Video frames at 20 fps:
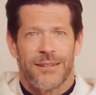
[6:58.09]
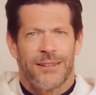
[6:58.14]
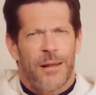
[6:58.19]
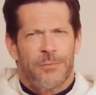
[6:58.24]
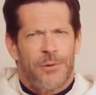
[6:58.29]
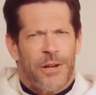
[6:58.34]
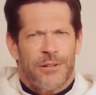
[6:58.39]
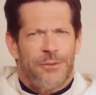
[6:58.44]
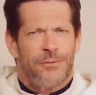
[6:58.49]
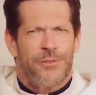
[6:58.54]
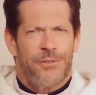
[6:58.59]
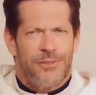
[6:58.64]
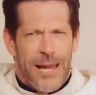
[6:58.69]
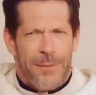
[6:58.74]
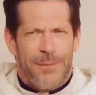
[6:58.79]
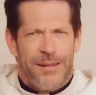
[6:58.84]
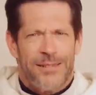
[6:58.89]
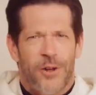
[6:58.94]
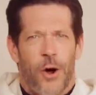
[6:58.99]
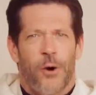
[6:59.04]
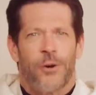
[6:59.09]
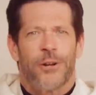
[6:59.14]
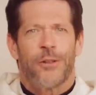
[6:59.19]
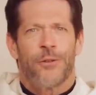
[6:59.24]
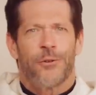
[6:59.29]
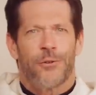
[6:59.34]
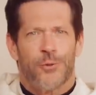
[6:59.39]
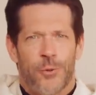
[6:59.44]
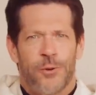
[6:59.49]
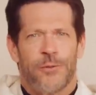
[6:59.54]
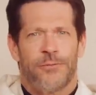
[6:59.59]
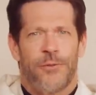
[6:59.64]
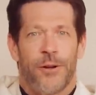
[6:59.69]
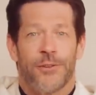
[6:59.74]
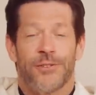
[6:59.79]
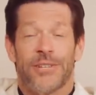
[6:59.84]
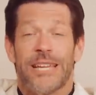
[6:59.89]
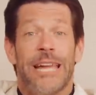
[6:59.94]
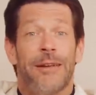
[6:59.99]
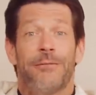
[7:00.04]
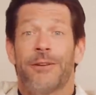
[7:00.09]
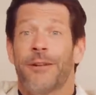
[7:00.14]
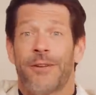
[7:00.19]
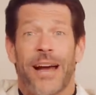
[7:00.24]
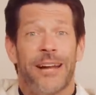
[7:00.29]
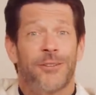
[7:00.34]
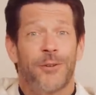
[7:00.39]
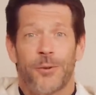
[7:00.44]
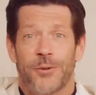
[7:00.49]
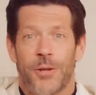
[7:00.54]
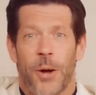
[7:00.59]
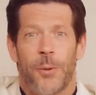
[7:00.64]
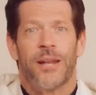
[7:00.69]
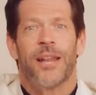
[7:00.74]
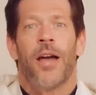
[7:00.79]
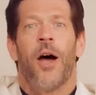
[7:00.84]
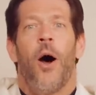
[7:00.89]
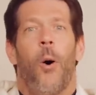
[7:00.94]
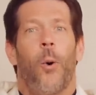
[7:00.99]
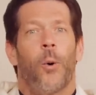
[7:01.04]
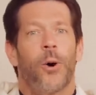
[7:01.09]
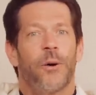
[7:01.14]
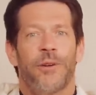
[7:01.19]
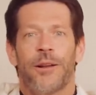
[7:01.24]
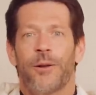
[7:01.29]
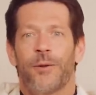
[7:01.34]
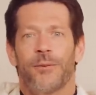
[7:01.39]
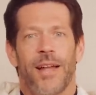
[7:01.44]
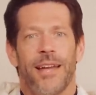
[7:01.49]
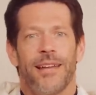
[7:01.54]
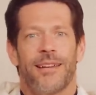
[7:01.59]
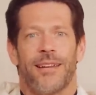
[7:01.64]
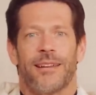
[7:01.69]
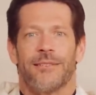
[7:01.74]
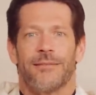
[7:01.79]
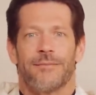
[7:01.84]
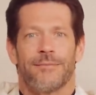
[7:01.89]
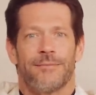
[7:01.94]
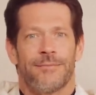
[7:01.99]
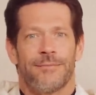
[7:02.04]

Objective statements are either true or false, even if I don't know it, or if I don't like it.